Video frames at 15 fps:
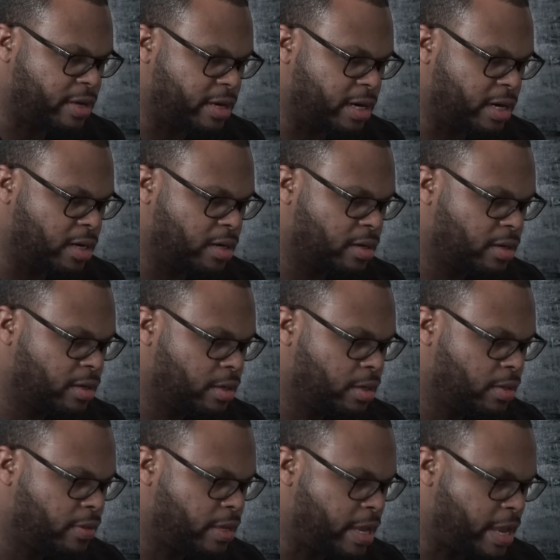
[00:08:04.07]
here.
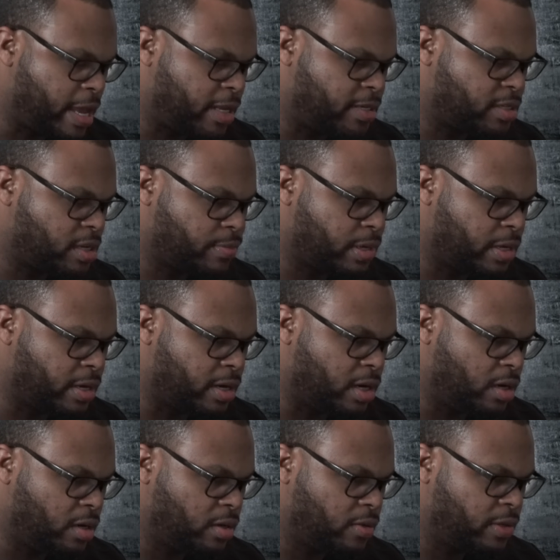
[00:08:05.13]
The head is up
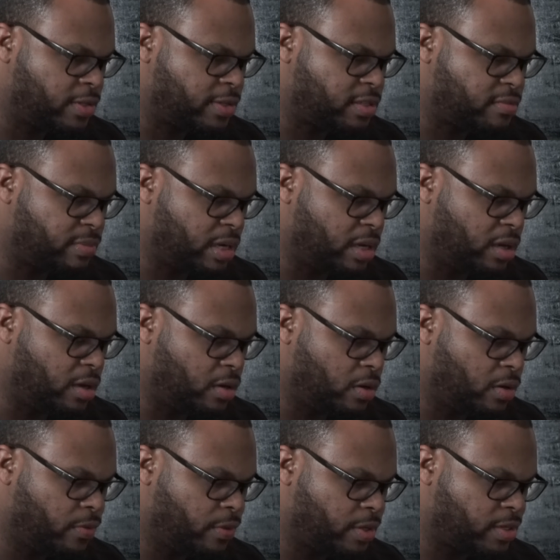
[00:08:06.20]
here. This is
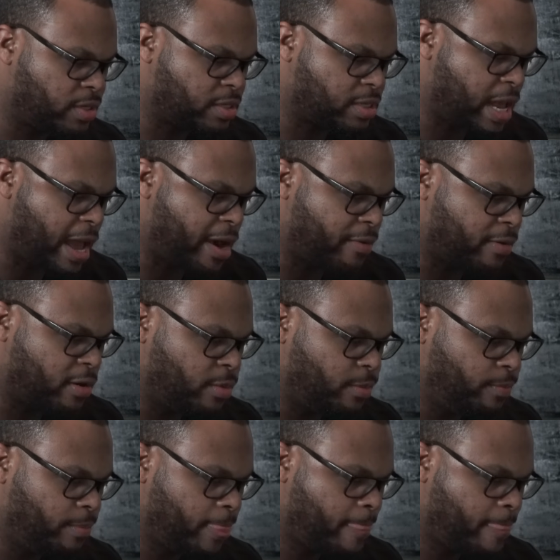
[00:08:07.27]
medial, this is lateral.